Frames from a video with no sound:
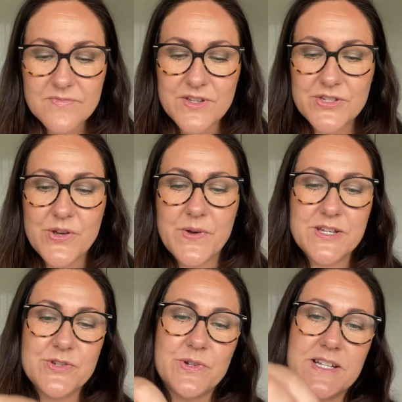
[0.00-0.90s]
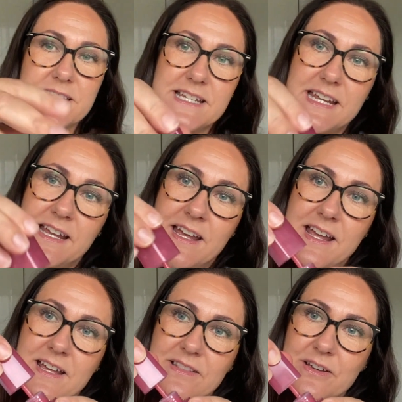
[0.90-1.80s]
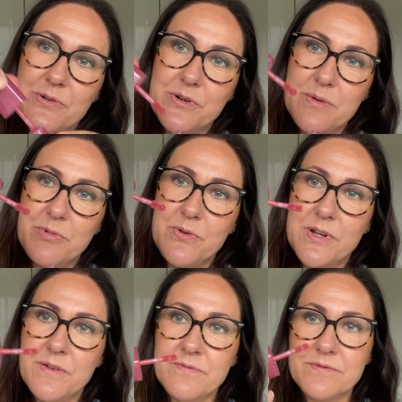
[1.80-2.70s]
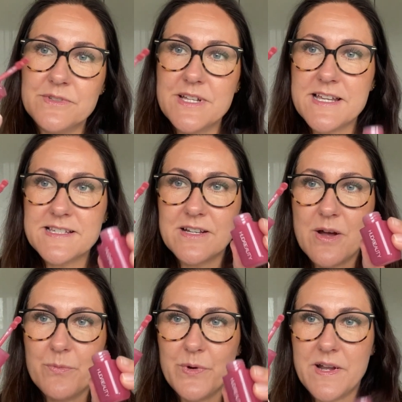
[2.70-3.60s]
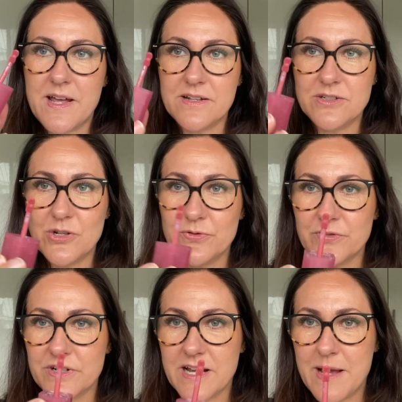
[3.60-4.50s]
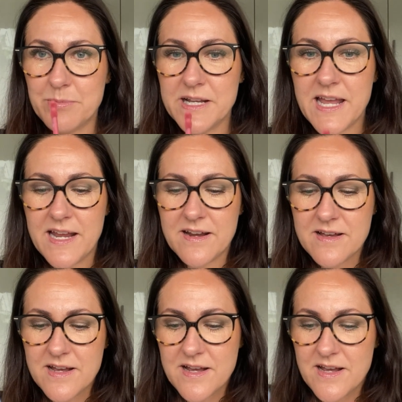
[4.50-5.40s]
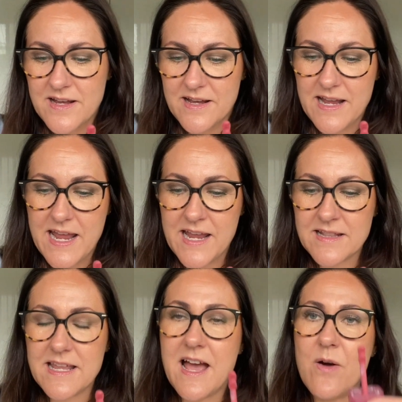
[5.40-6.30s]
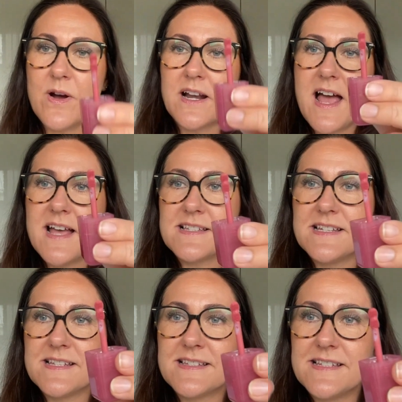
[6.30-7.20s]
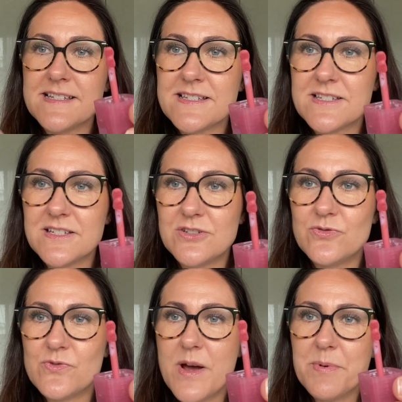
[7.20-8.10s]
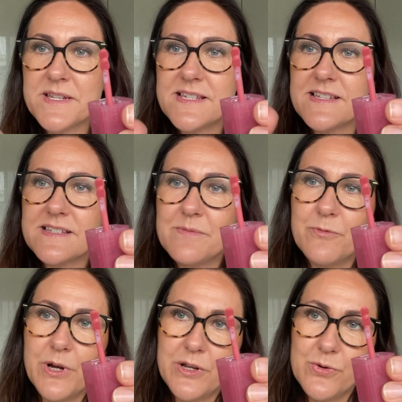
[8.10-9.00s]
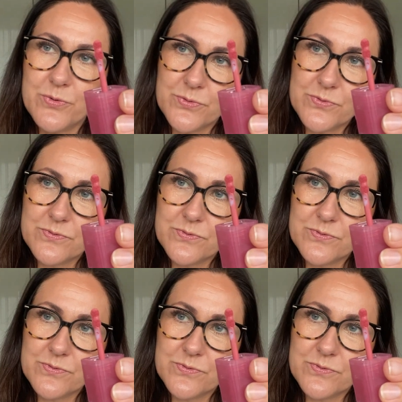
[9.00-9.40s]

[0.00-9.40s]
So as you can see, the Huda Beauty does come with a doe foot applicator, and the Hourglass is this dropper system where you